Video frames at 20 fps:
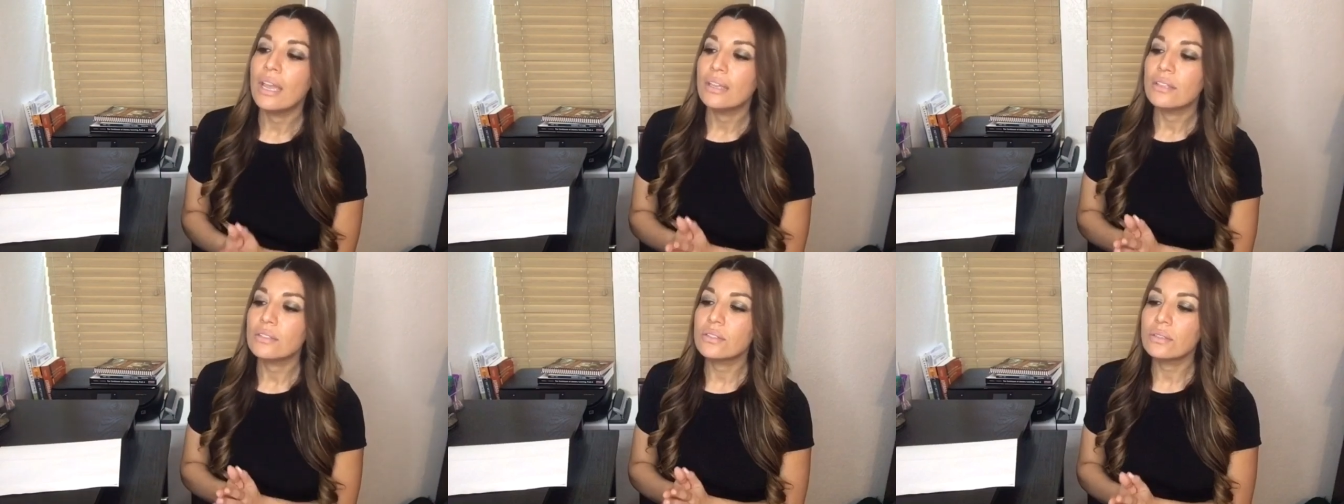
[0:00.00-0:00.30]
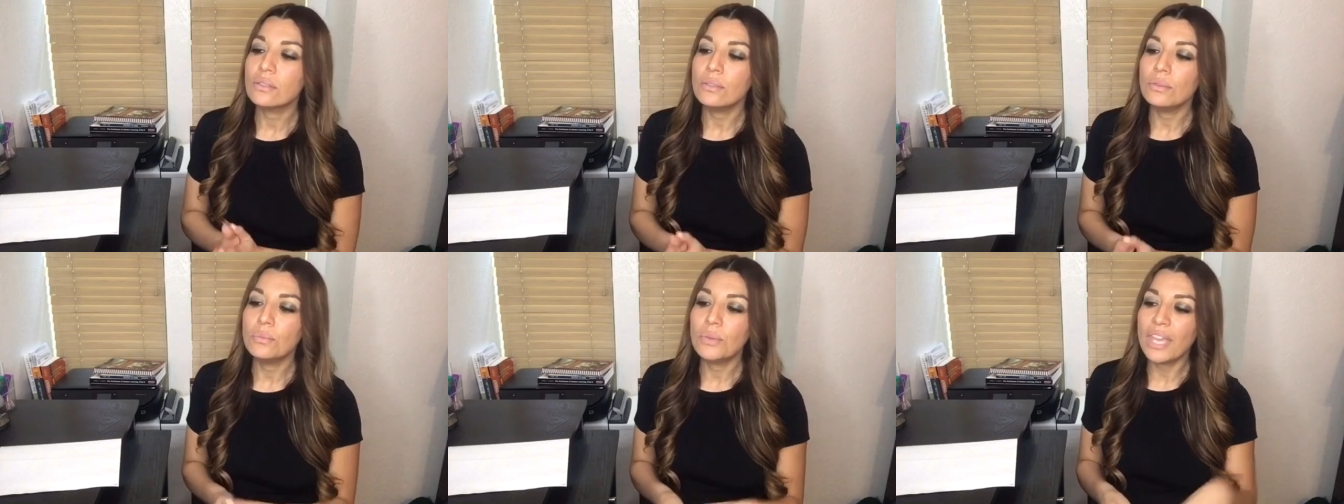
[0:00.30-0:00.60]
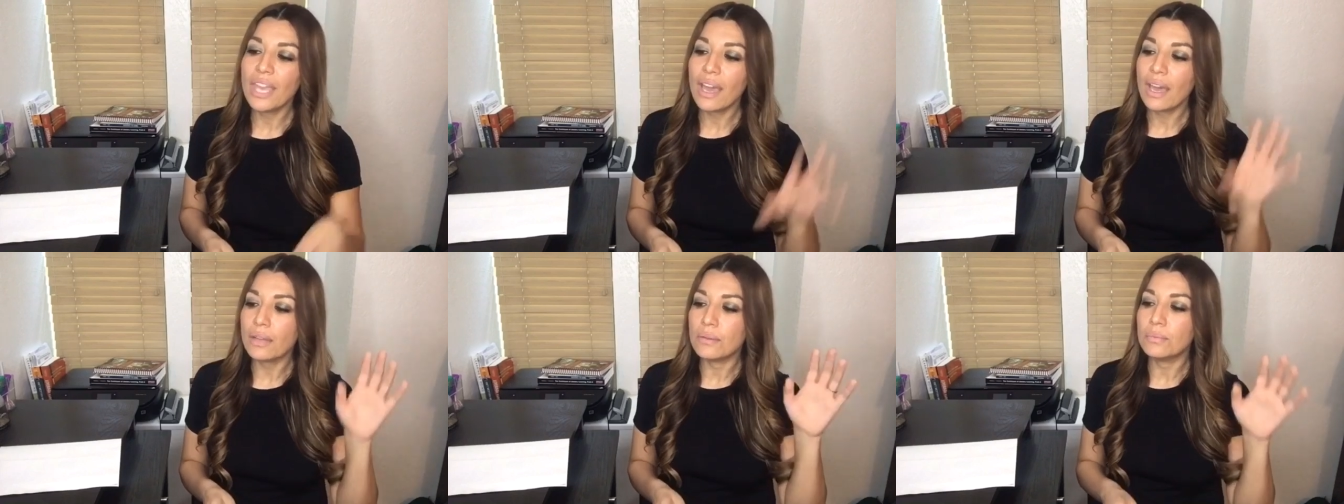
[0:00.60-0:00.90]
So we
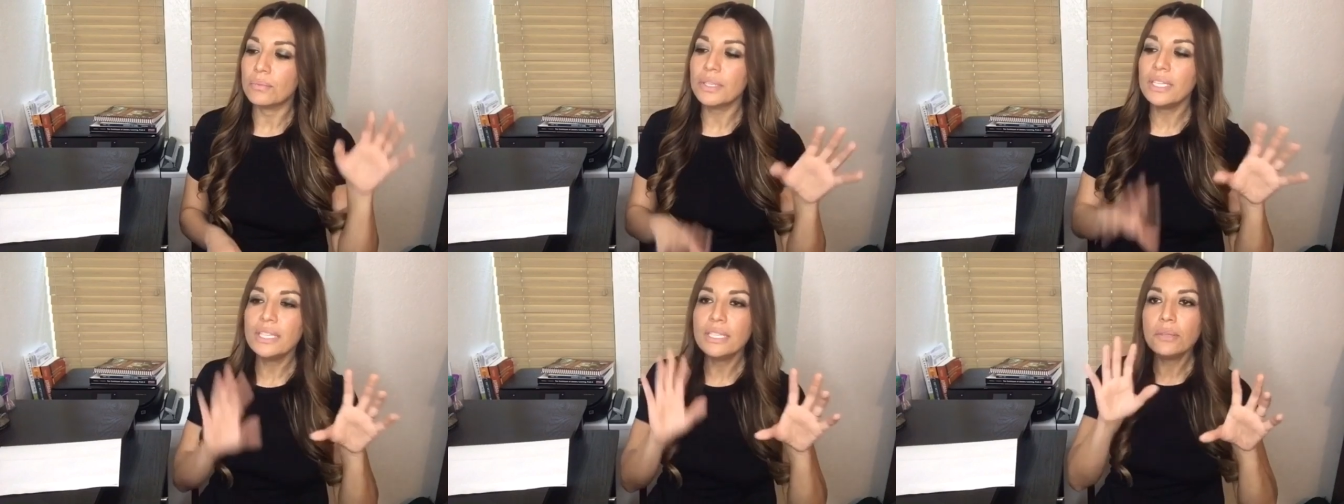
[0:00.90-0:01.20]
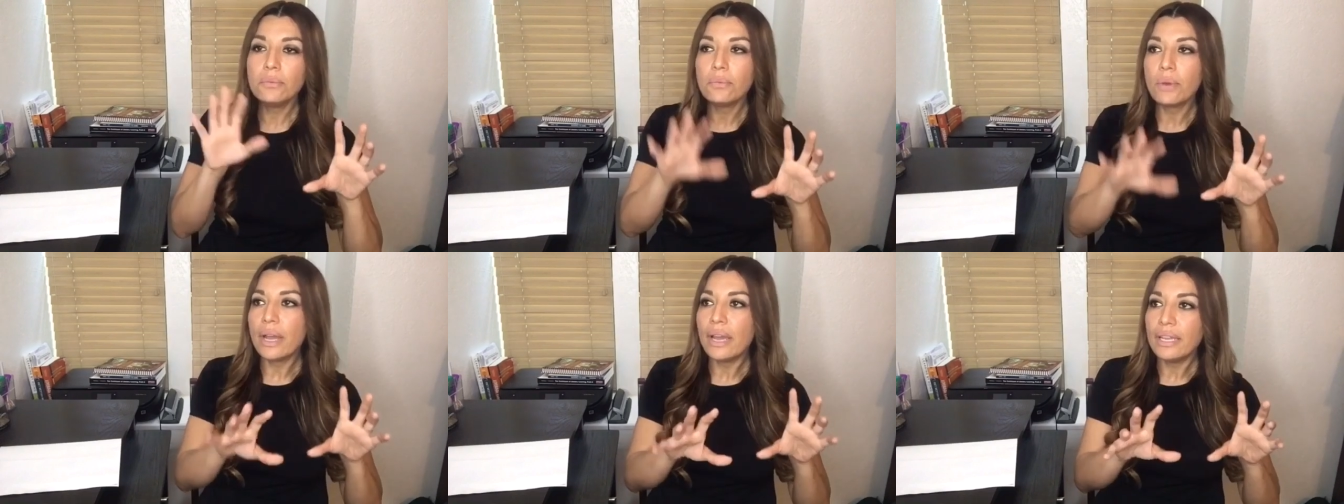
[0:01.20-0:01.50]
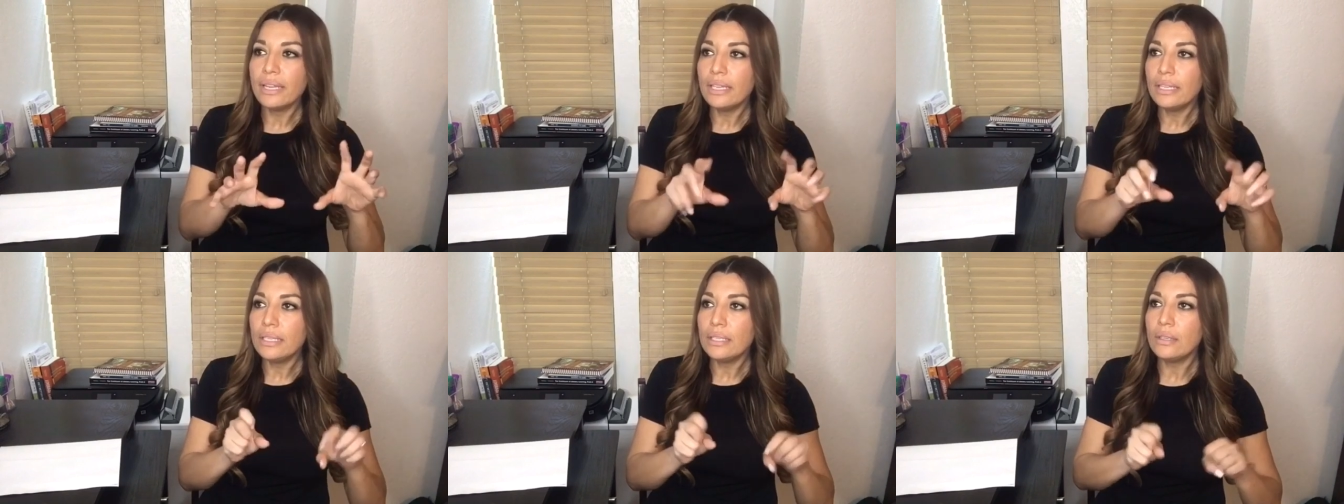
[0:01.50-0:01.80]
had reading,
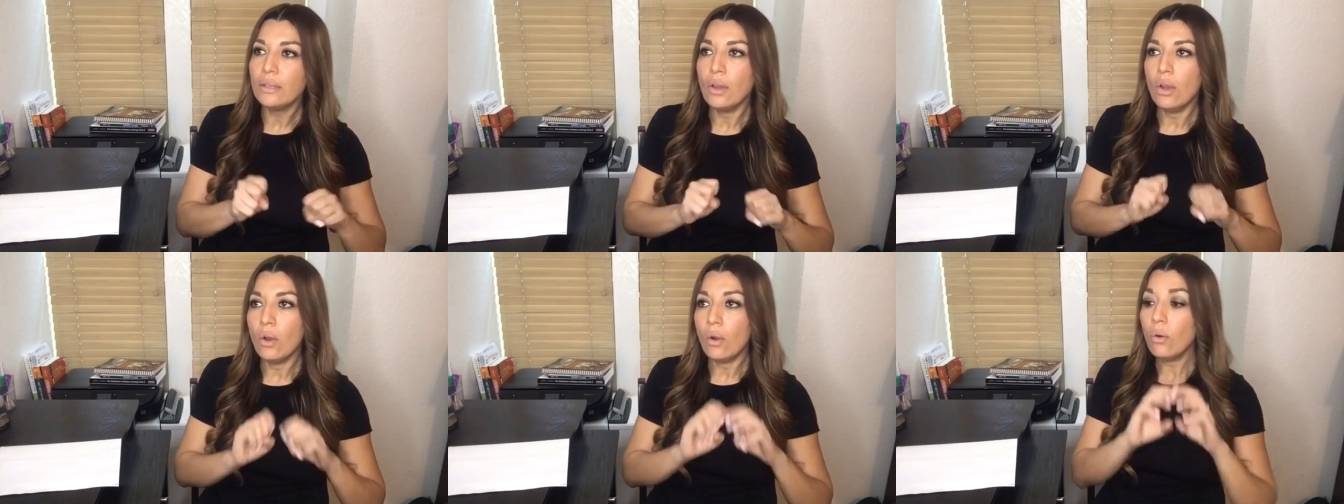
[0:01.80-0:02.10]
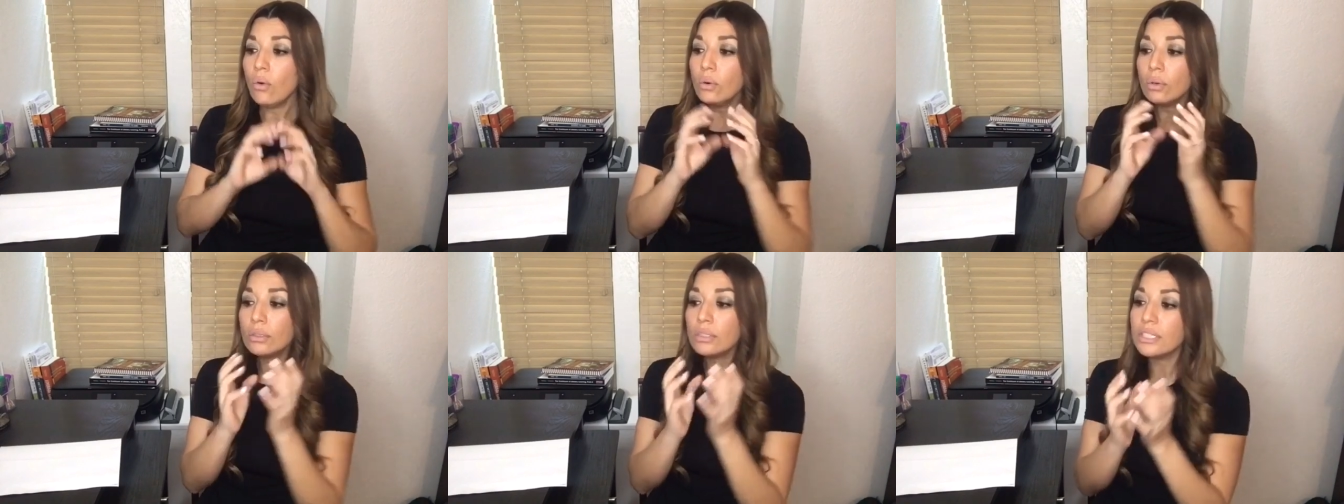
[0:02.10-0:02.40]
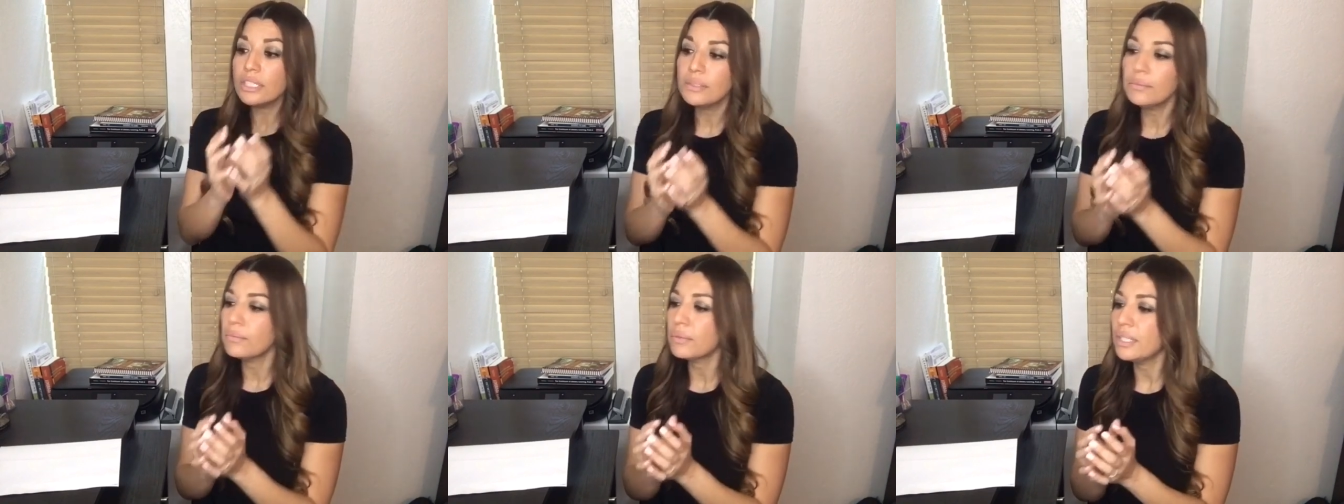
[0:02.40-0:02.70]
writing,
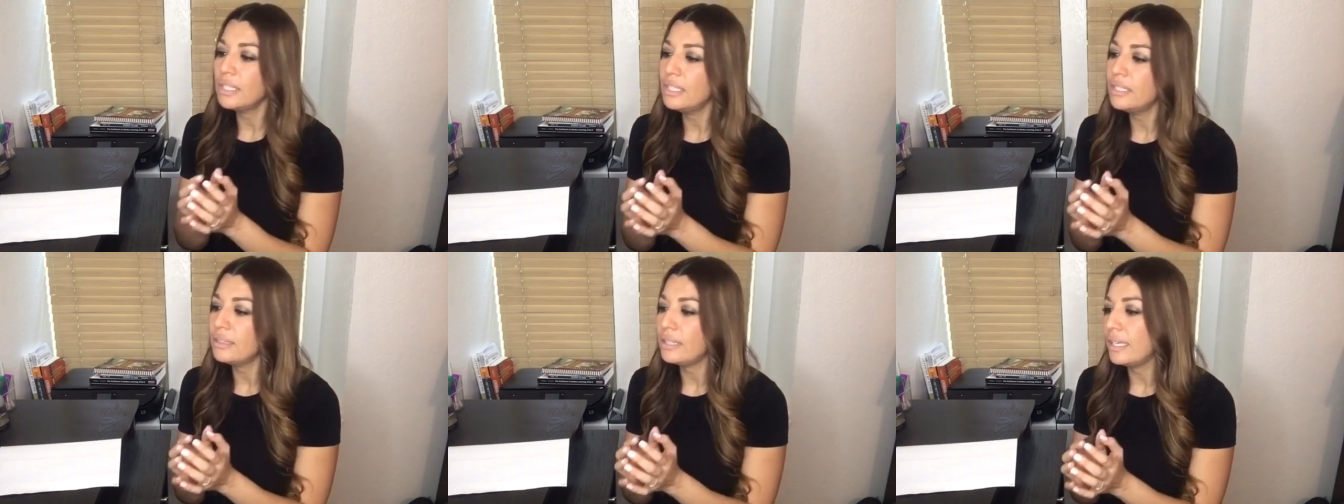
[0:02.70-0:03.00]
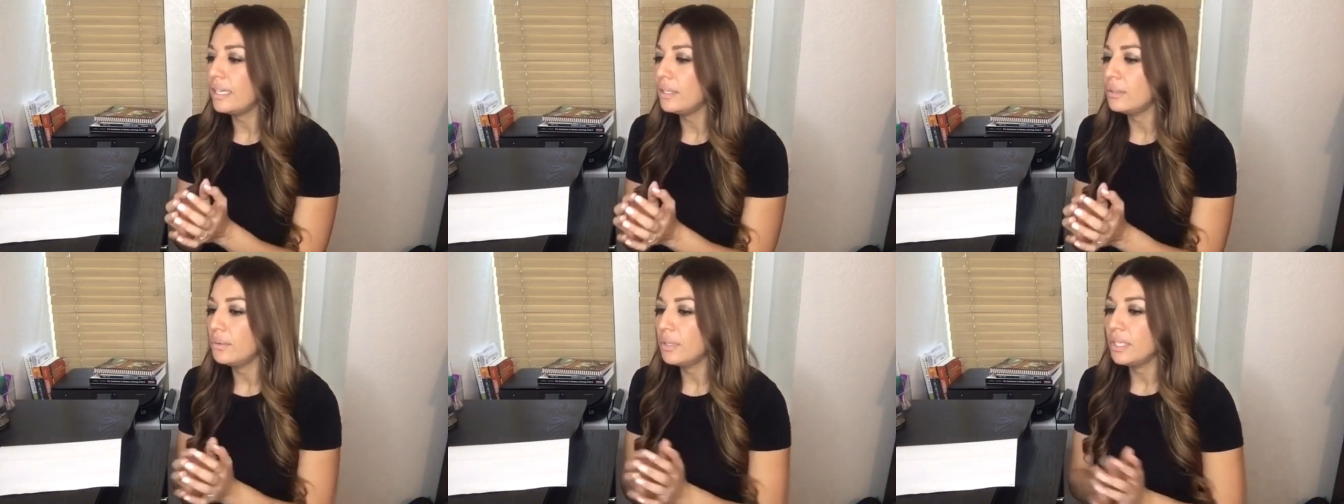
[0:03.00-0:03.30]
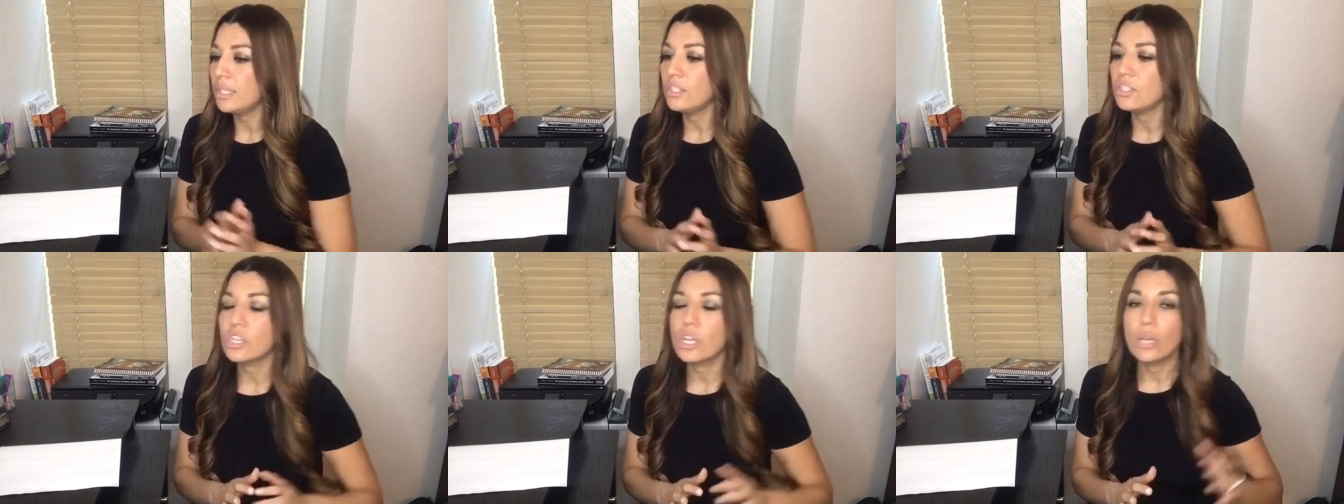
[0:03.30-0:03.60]
oral and written
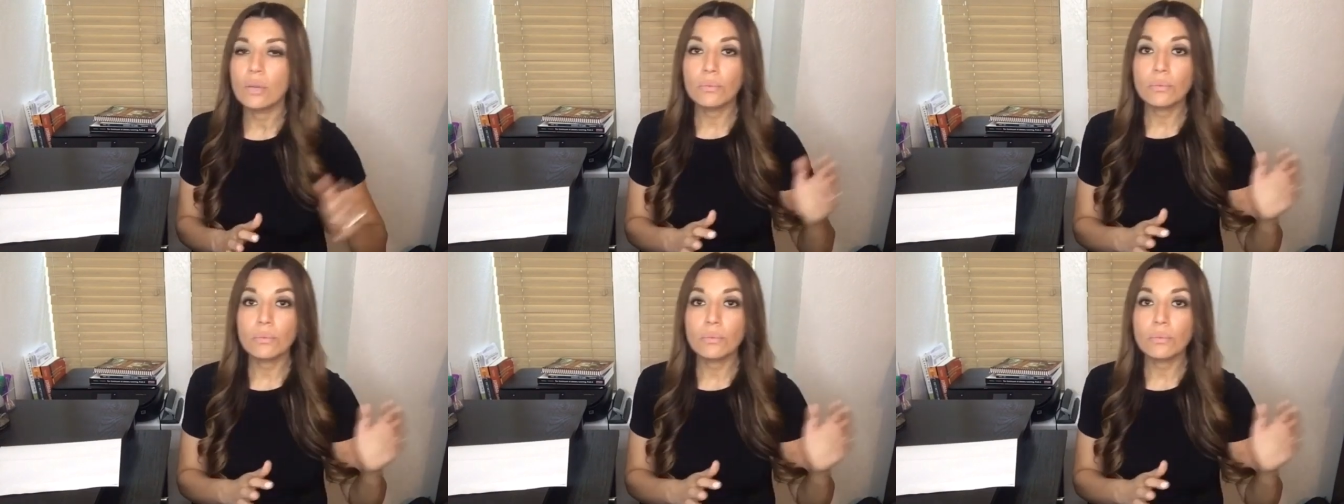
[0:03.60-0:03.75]
language,